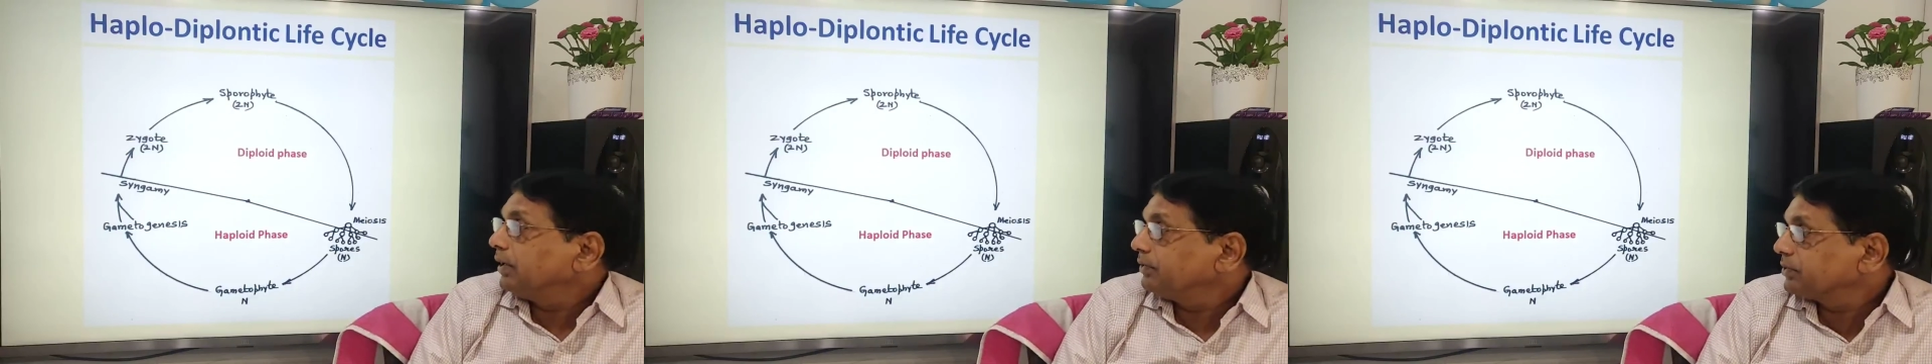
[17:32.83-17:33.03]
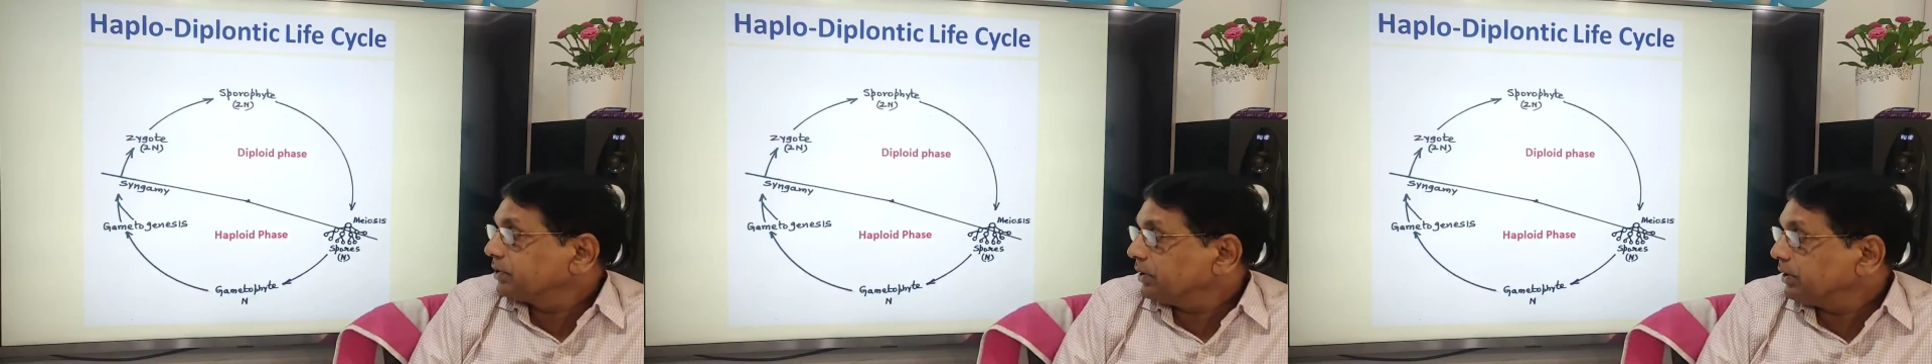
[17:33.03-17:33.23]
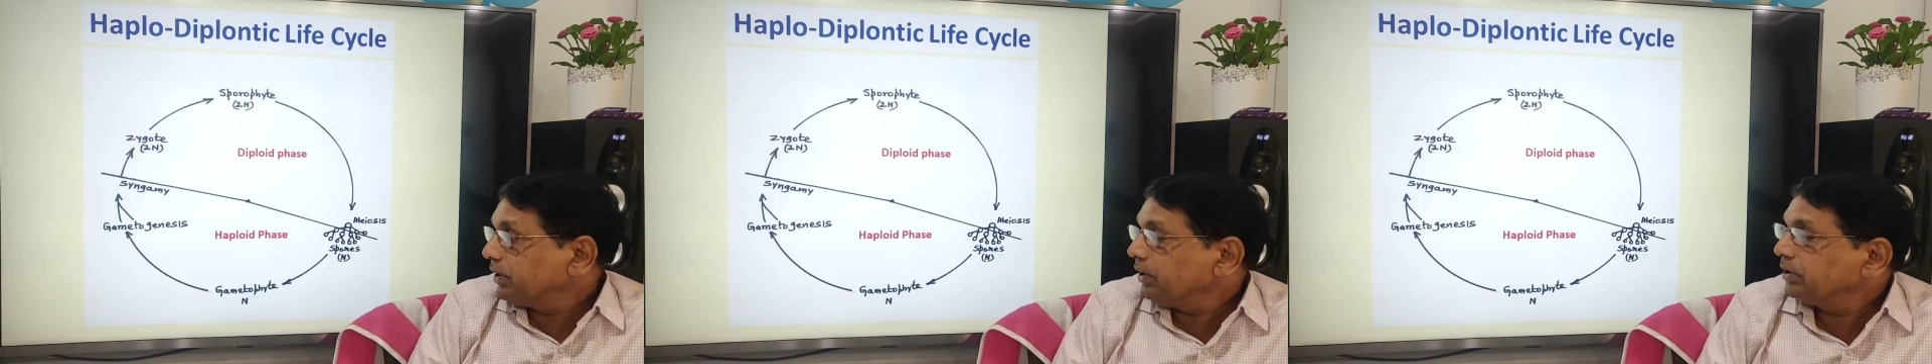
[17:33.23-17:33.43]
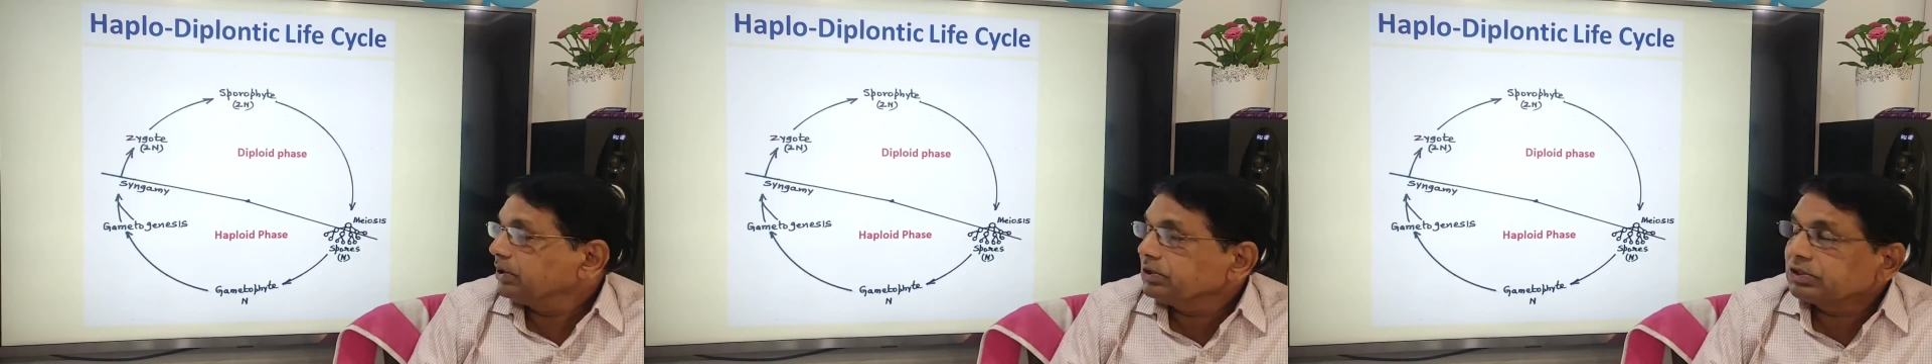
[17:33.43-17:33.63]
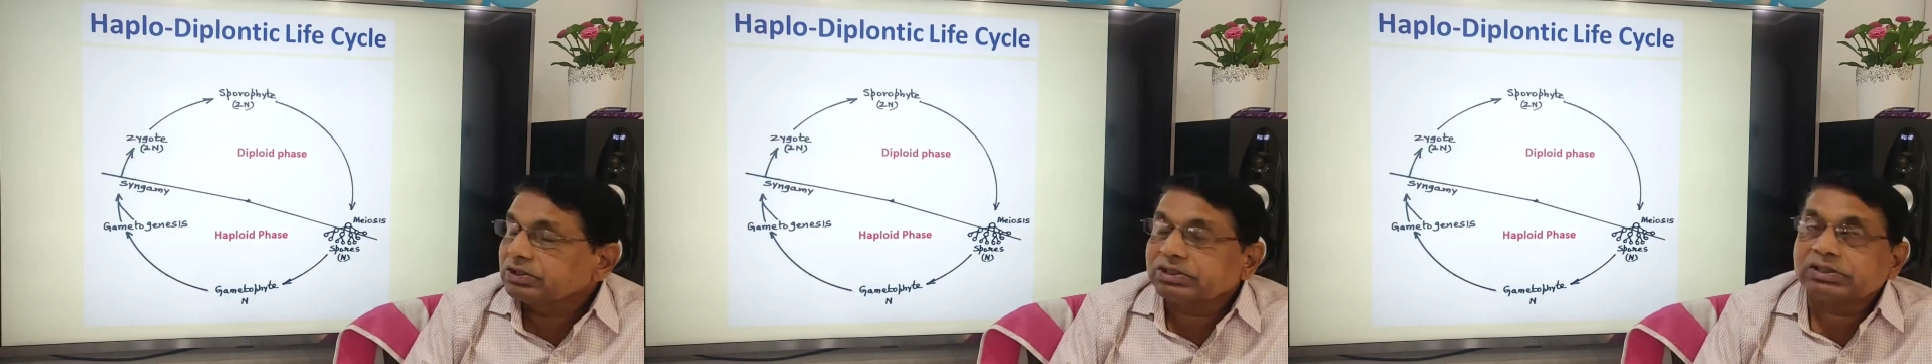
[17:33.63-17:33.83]
life cycle.
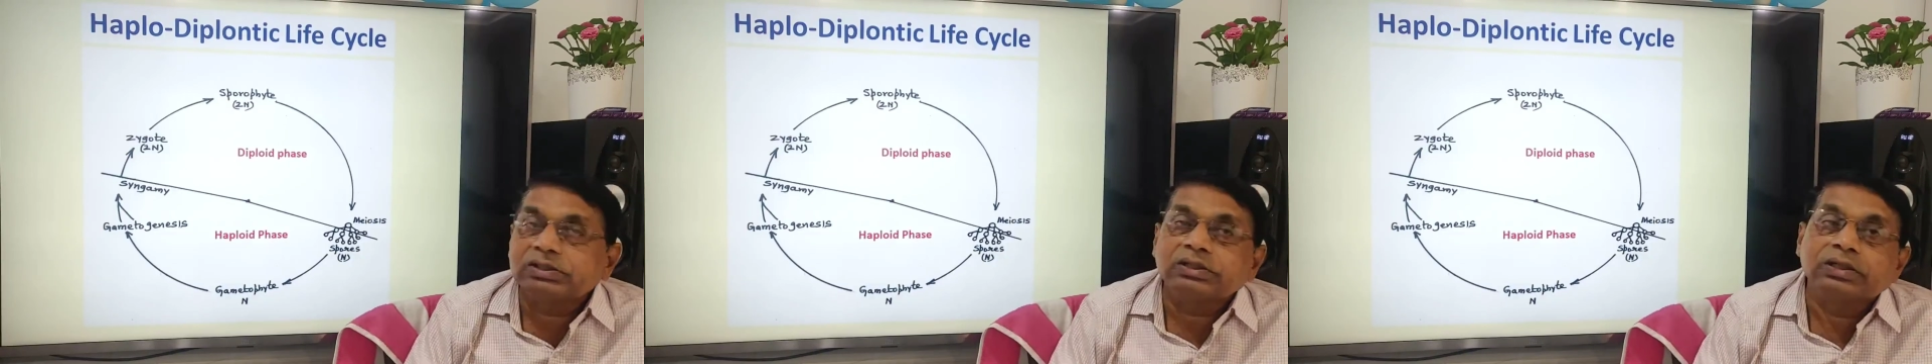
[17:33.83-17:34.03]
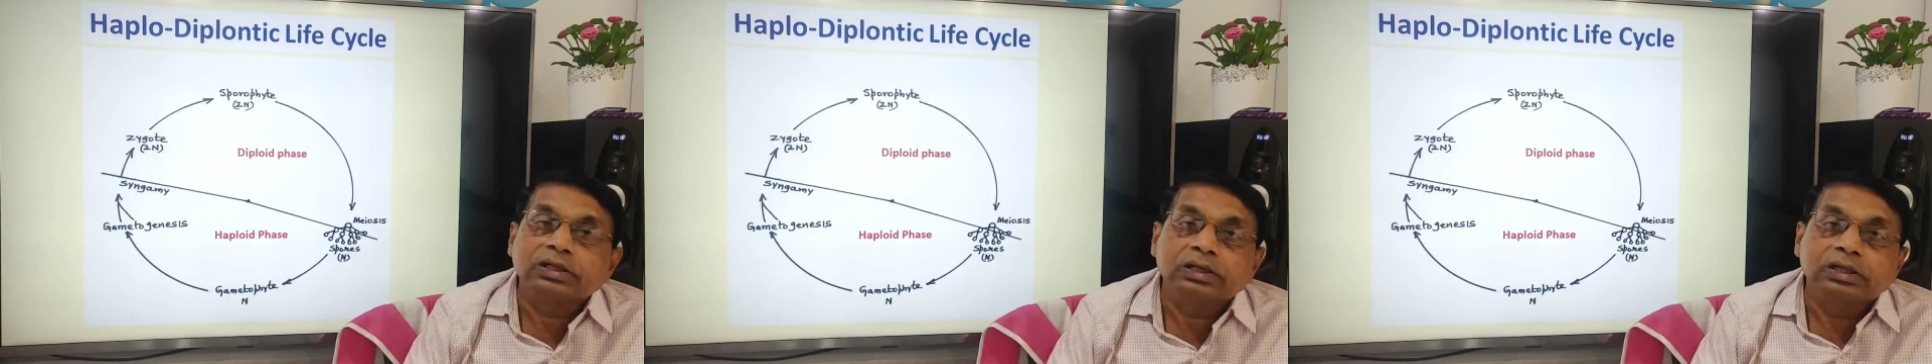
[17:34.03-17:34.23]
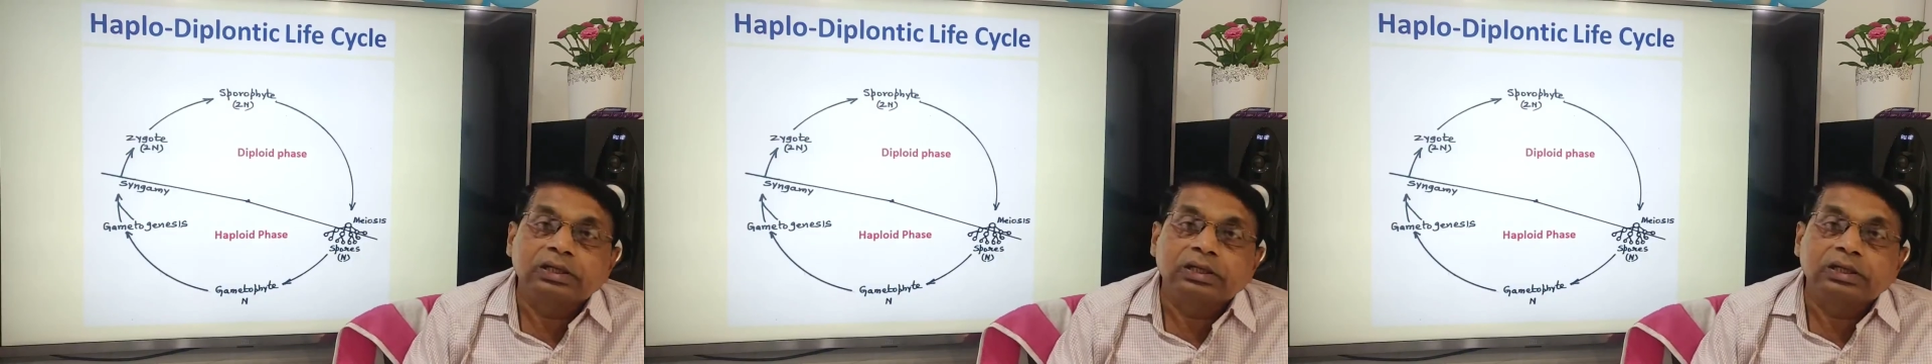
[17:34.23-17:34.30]
This is in